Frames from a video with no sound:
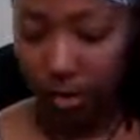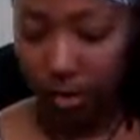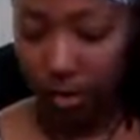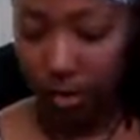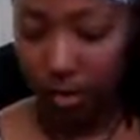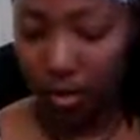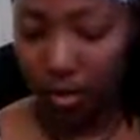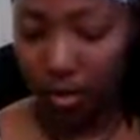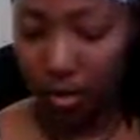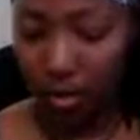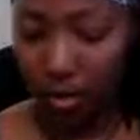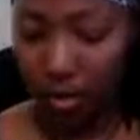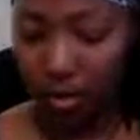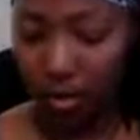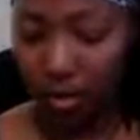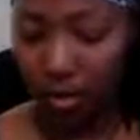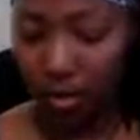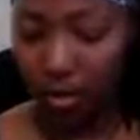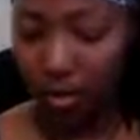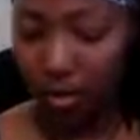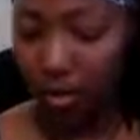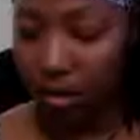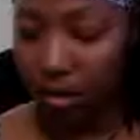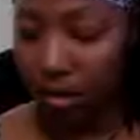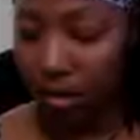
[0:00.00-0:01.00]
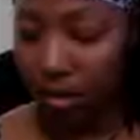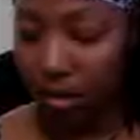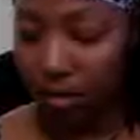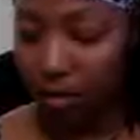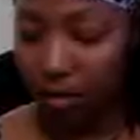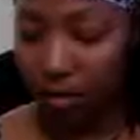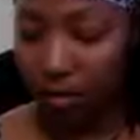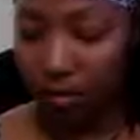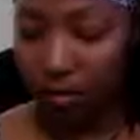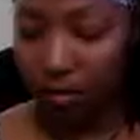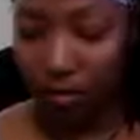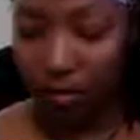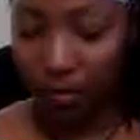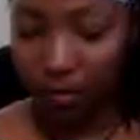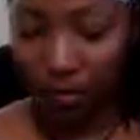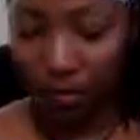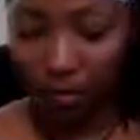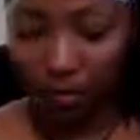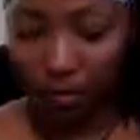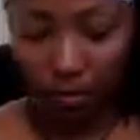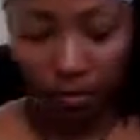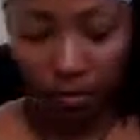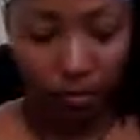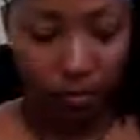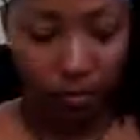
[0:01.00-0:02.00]

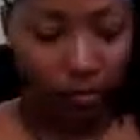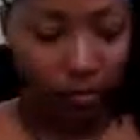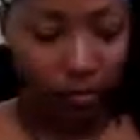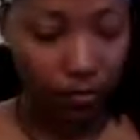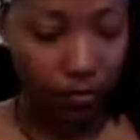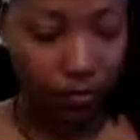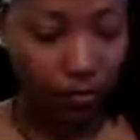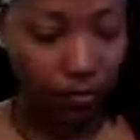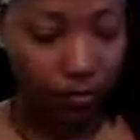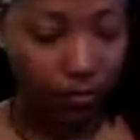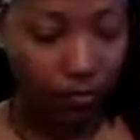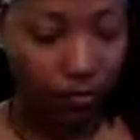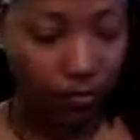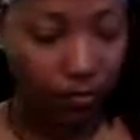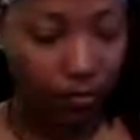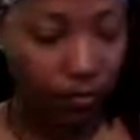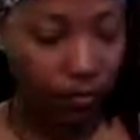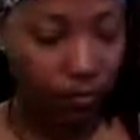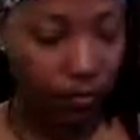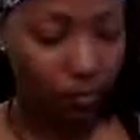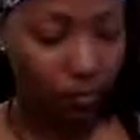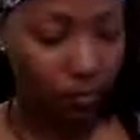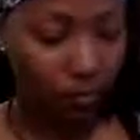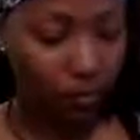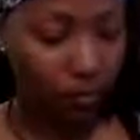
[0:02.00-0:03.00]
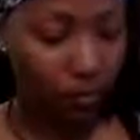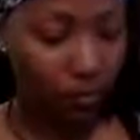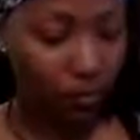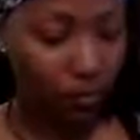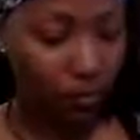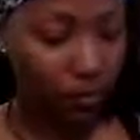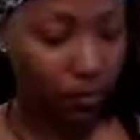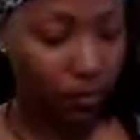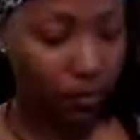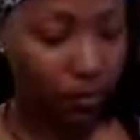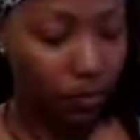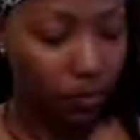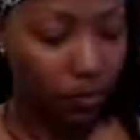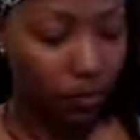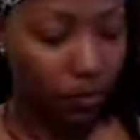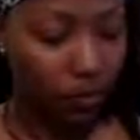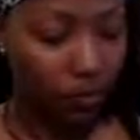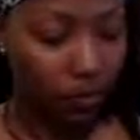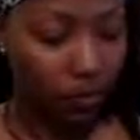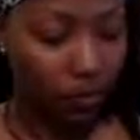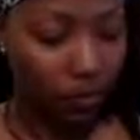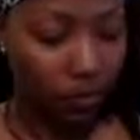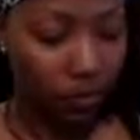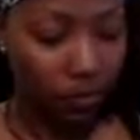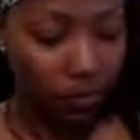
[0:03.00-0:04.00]

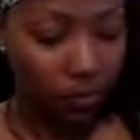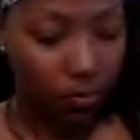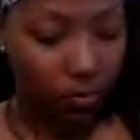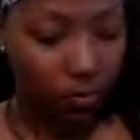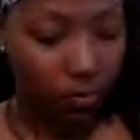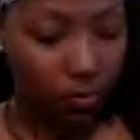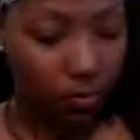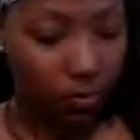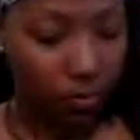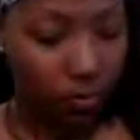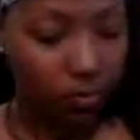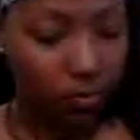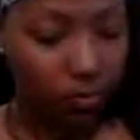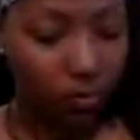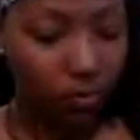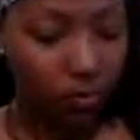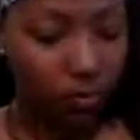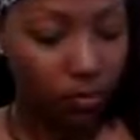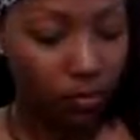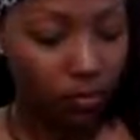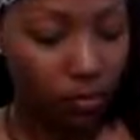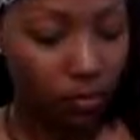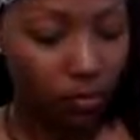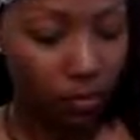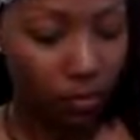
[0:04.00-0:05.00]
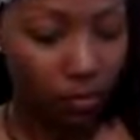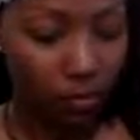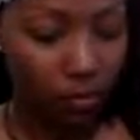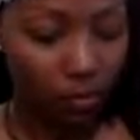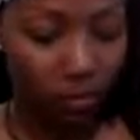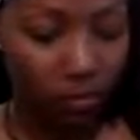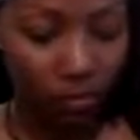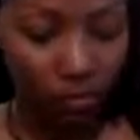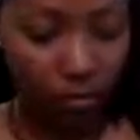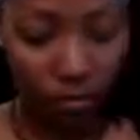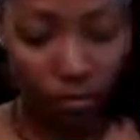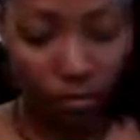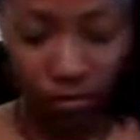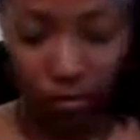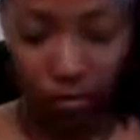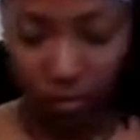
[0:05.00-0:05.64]
Nothing is said.